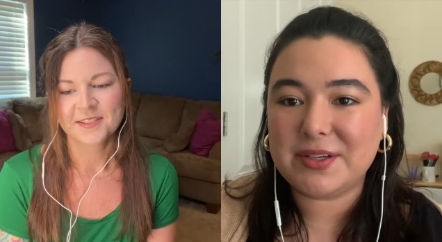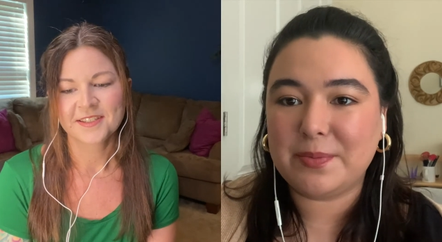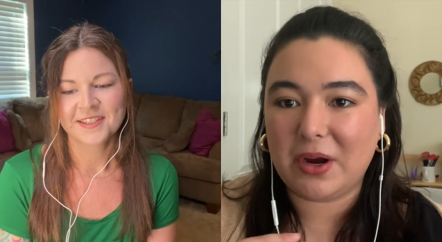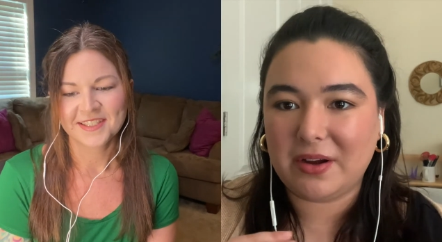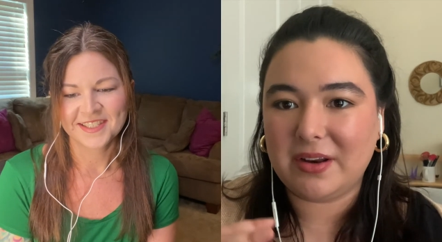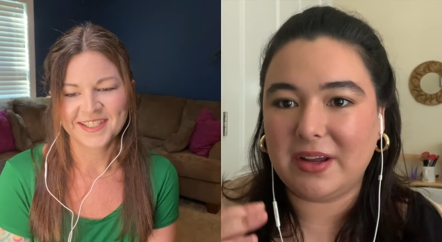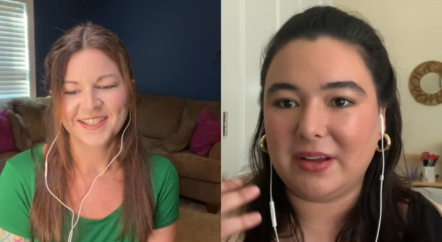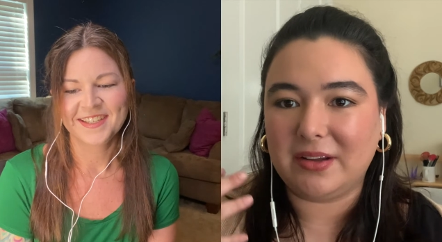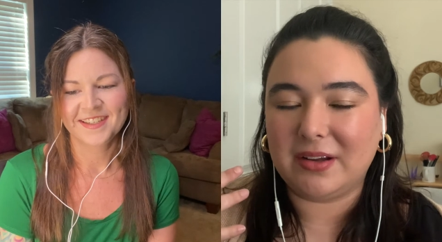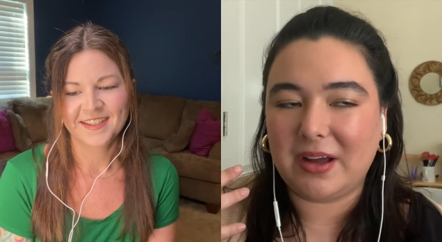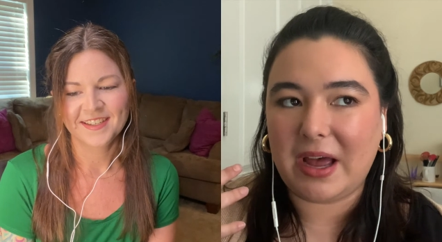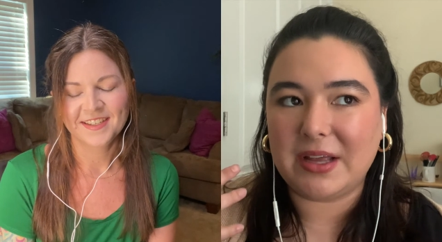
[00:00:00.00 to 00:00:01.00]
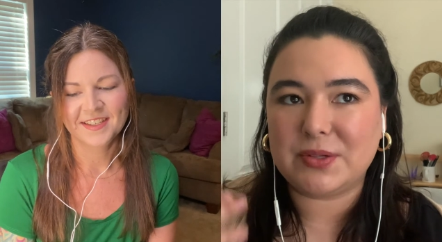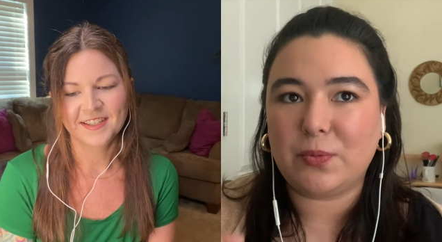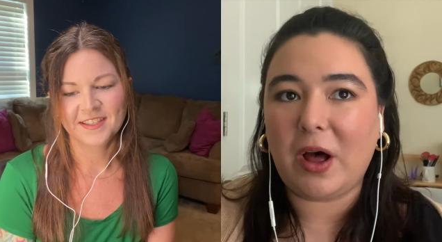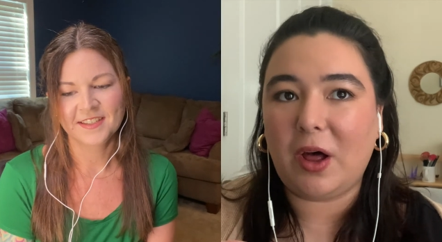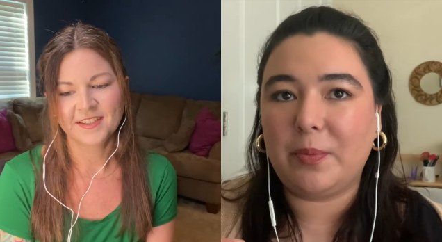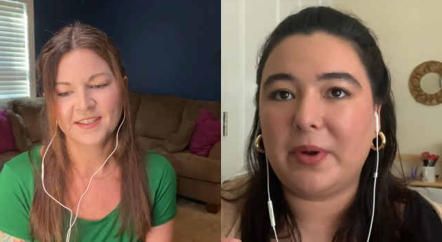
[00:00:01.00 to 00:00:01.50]
Speaker 1: marketing as
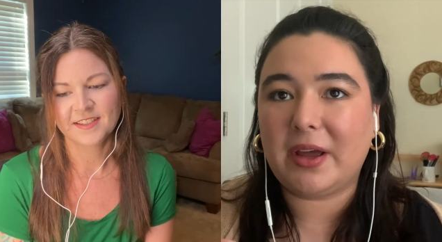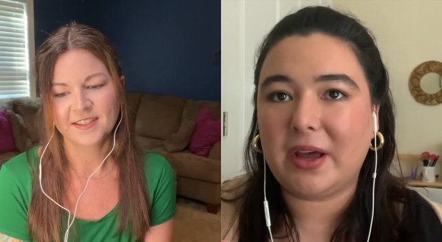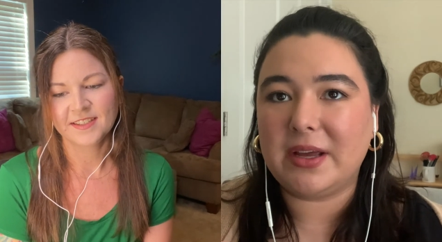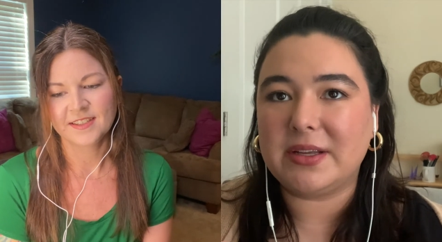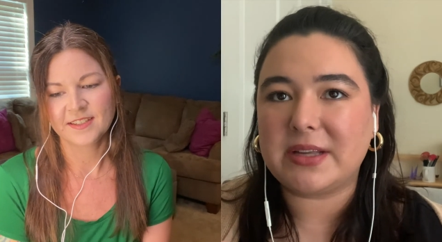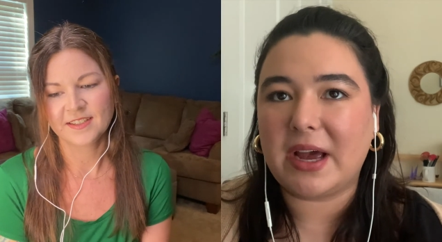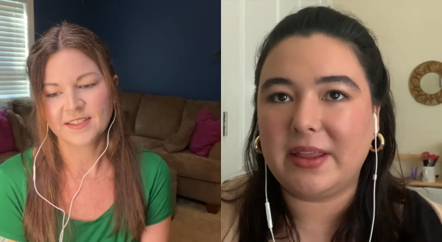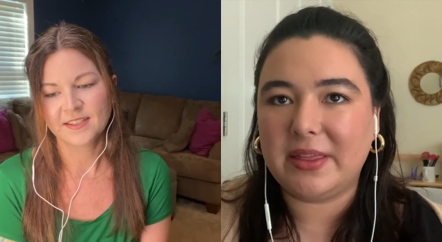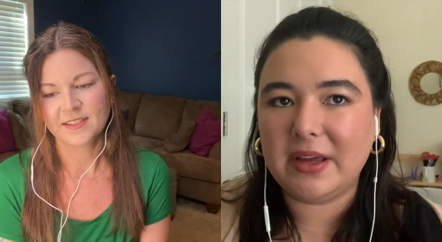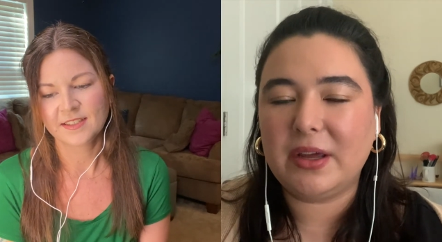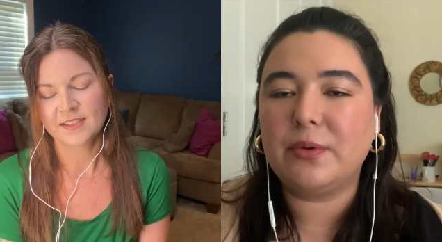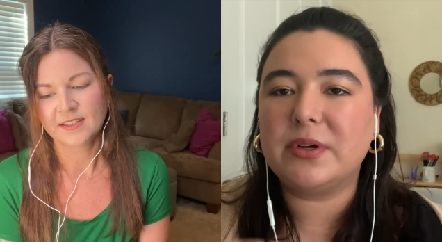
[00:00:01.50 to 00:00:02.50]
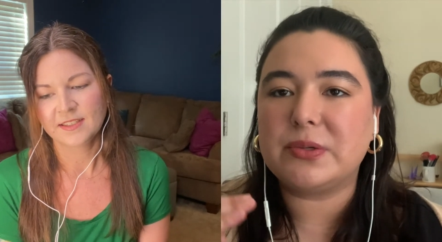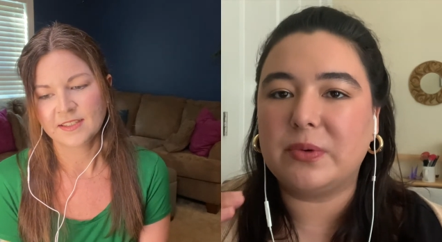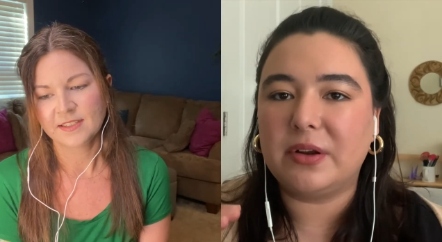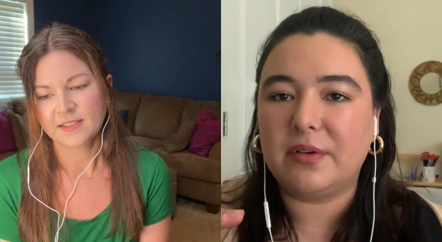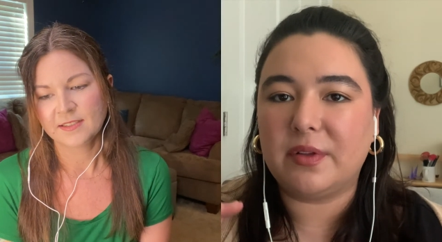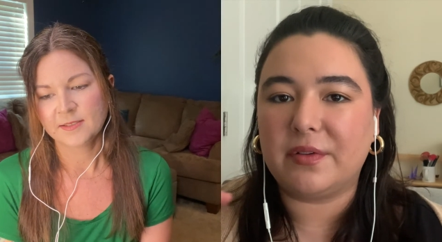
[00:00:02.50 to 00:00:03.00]
well, because I think it was
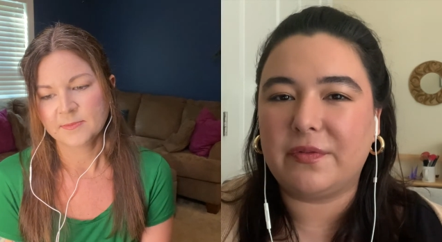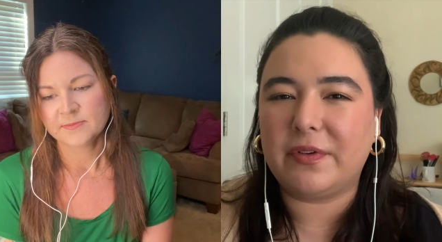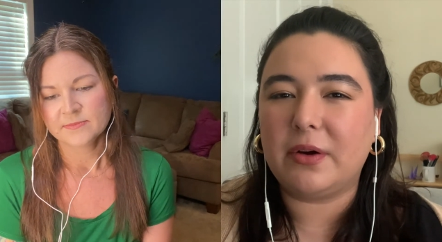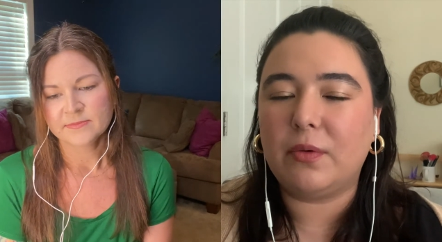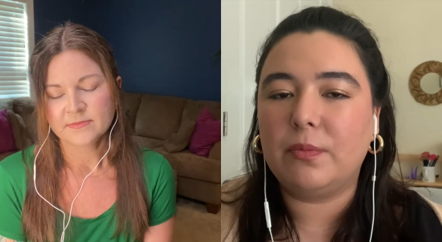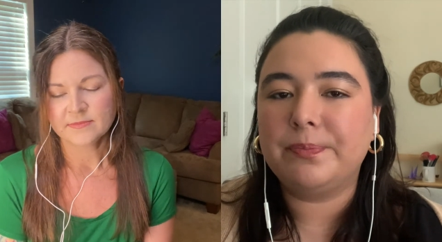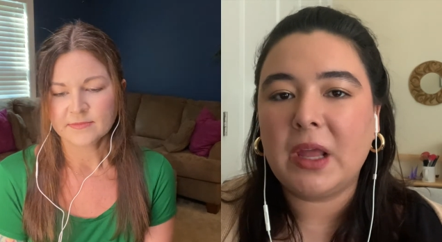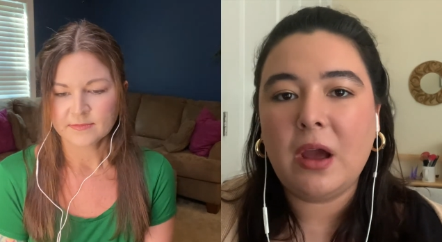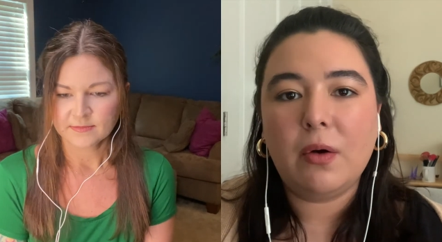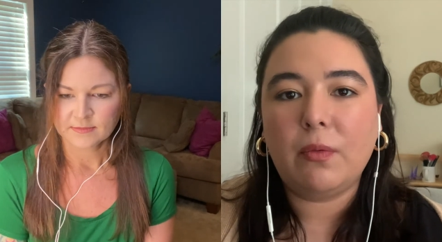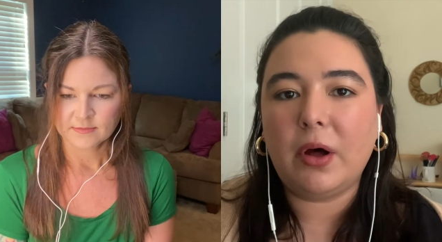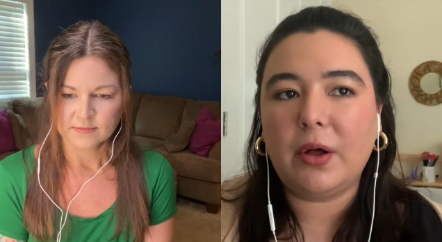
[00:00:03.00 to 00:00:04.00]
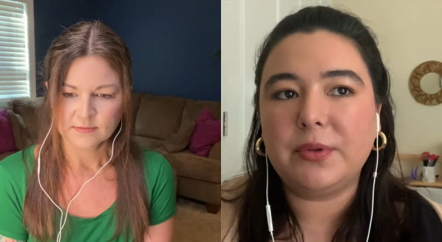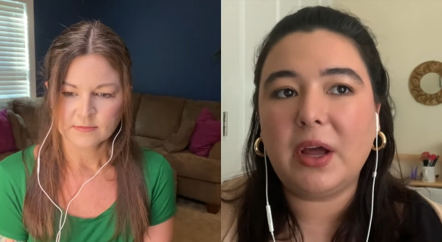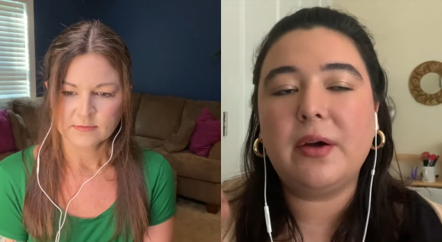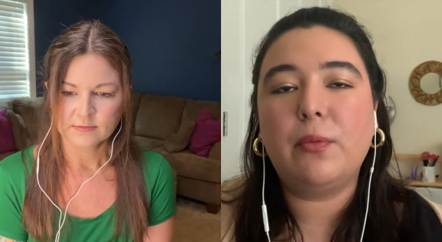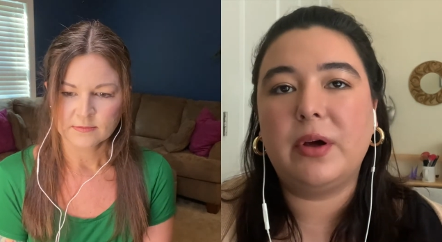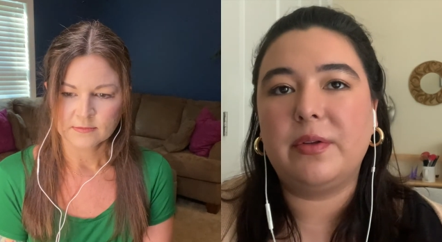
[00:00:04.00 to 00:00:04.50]
one of the first, well,
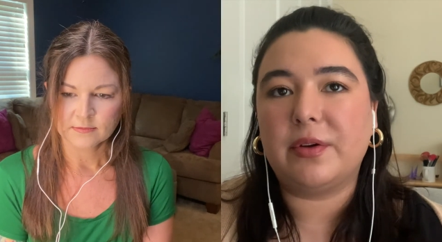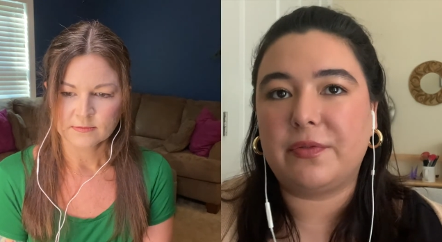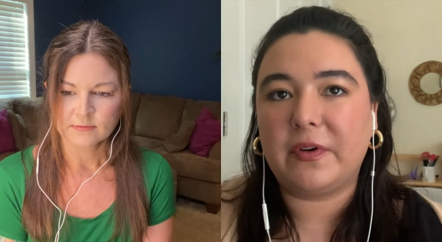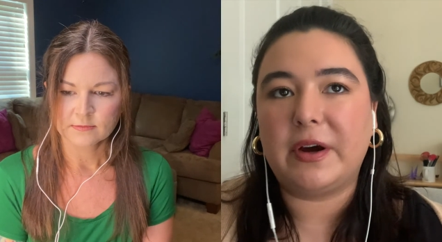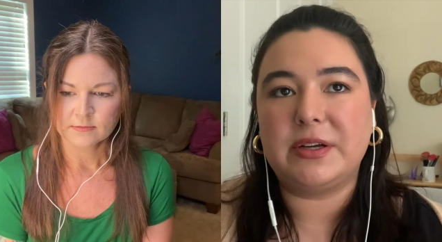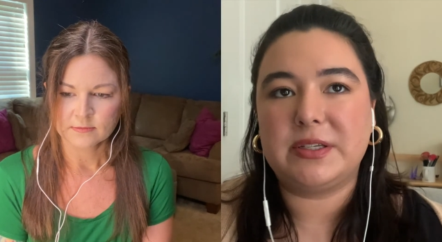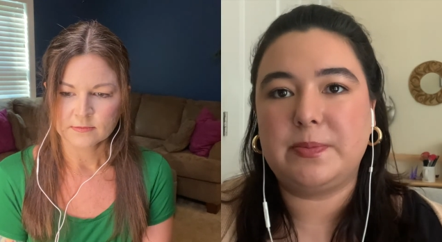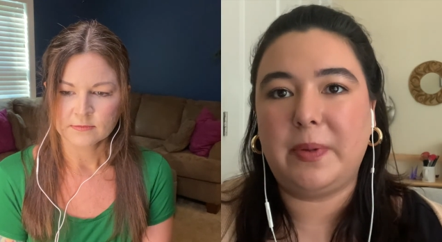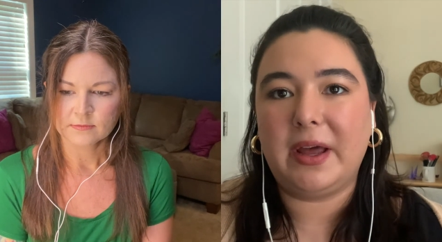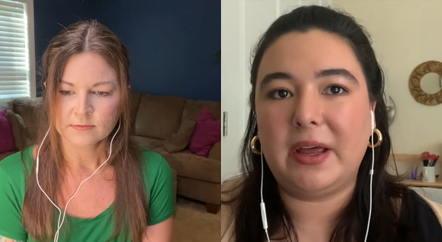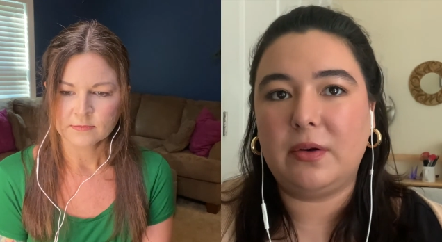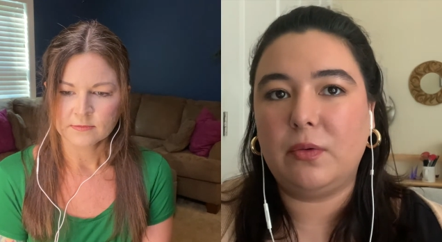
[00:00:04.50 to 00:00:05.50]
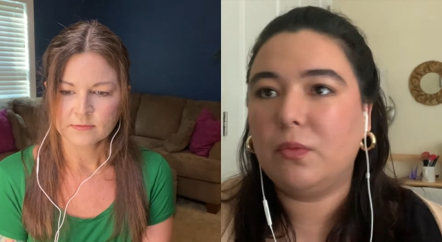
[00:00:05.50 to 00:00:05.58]
not one of the first, but